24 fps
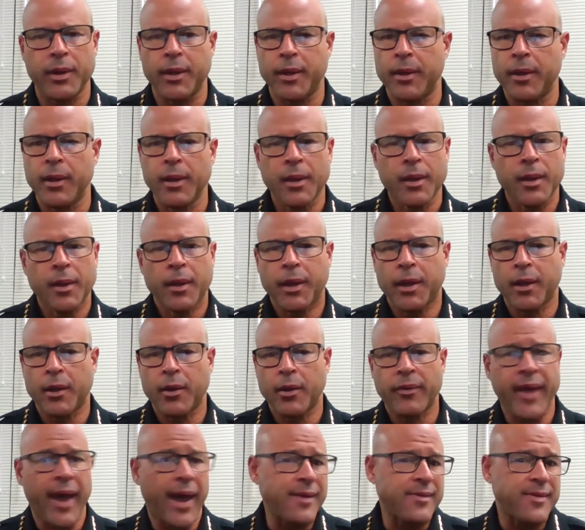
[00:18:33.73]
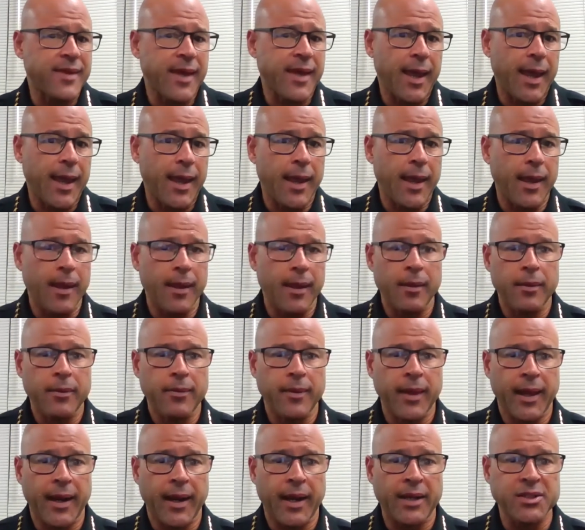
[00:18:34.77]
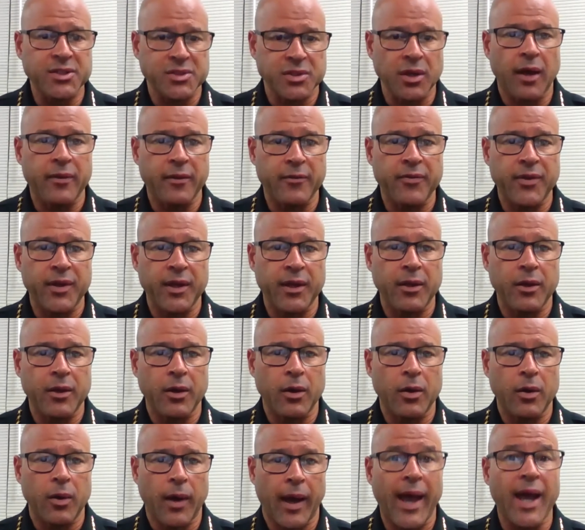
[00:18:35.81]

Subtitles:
And, that day that I saw the video,